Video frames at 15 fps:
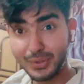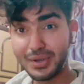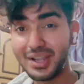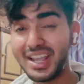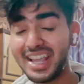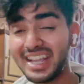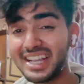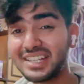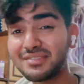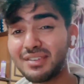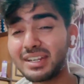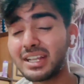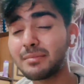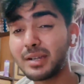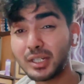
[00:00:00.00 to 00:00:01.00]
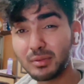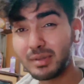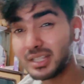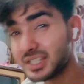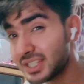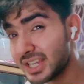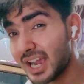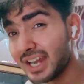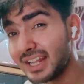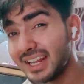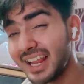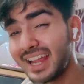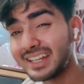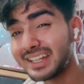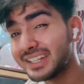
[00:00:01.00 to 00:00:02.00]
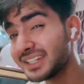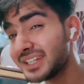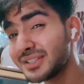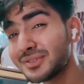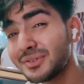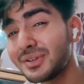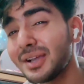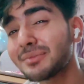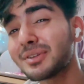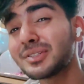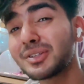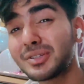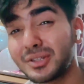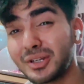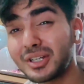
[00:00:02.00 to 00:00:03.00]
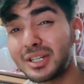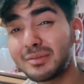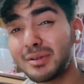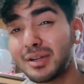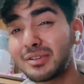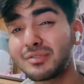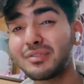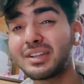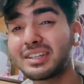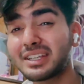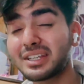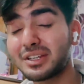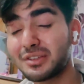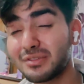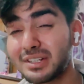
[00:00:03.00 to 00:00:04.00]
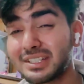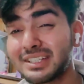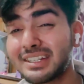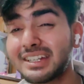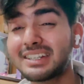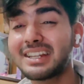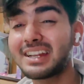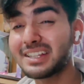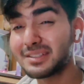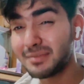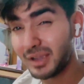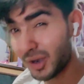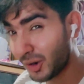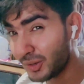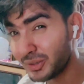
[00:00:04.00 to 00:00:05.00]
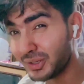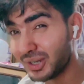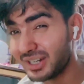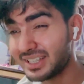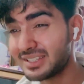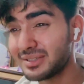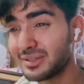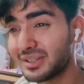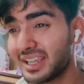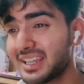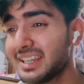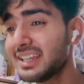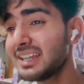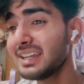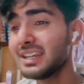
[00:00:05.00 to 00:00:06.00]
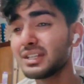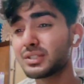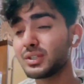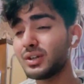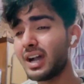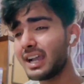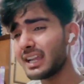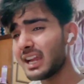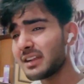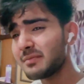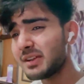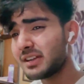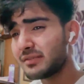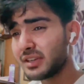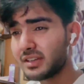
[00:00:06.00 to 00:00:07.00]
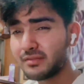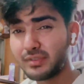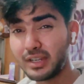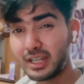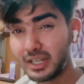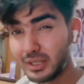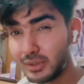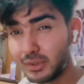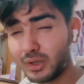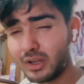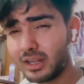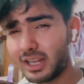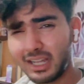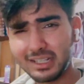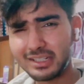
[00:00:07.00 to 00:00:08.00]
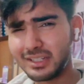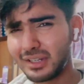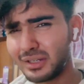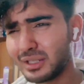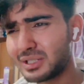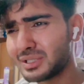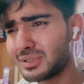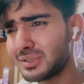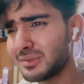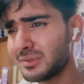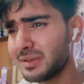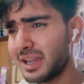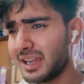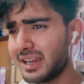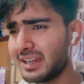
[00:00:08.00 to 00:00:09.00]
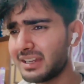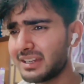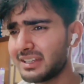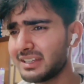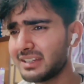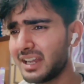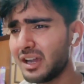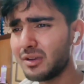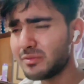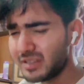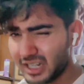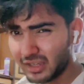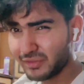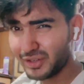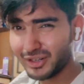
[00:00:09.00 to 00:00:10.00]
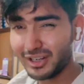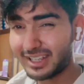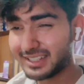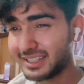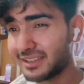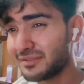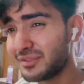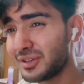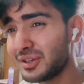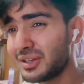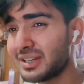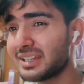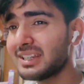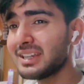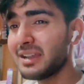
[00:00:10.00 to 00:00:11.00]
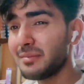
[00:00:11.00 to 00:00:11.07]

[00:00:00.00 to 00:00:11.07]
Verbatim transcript: So hey guys, welcome back to my channel, and in this video I'm going to talk about Vel Tech University, that is my own college. Okay, so I had made one video on last year also, and uh, now many of you are asking for